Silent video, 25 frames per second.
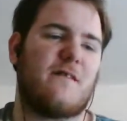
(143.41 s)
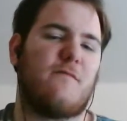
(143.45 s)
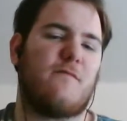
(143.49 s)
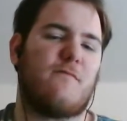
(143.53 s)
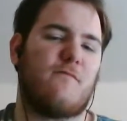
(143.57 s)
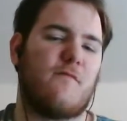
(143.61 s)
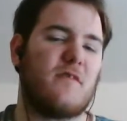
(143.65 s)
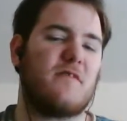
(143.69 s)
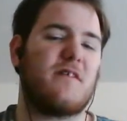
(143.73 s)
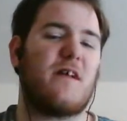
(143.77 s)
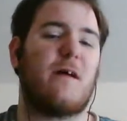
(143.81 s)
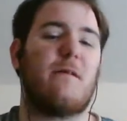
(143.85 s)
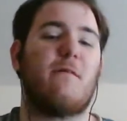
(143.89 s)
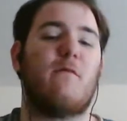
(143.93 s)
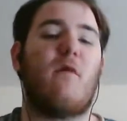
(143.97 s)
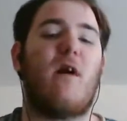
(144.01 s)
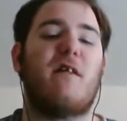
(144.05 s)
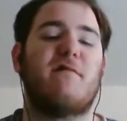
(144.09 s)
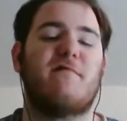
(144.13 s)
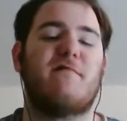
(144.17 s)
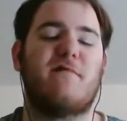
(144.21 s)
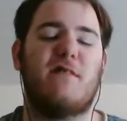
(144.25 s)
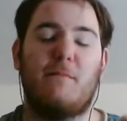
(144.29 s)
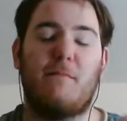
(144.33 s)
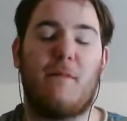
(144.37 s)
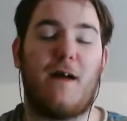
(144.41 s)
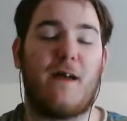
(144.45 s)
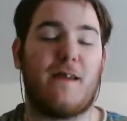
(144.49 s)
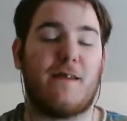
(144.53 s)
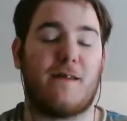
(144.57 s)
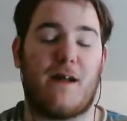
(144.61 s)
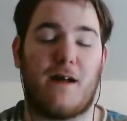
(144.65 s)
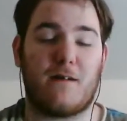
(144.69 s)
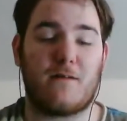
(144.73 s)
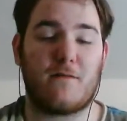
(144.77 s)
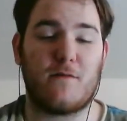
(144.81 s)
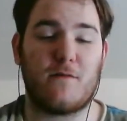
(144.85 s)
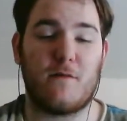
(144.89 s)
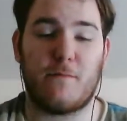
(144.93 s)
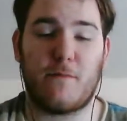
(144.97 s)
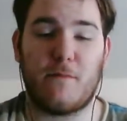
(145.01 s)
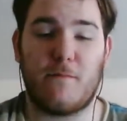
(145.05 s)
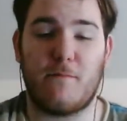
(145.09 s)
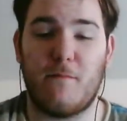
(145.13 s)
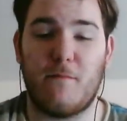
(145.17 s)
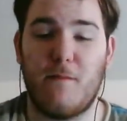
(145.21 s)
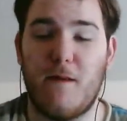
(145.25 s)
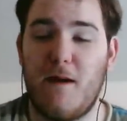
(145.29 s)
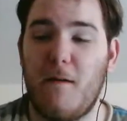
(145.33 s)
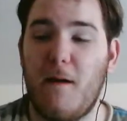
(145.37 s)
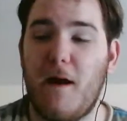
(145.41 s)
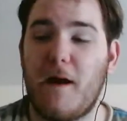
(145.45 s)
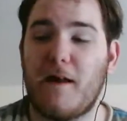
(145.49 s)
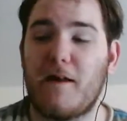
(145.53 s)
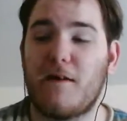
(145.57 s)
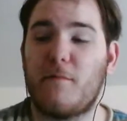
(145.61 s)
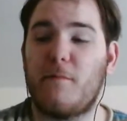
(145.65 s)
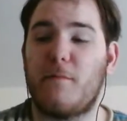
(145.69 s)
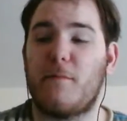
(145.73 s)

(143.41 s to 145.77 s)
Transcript: The first time you watch it, it might not clip in like,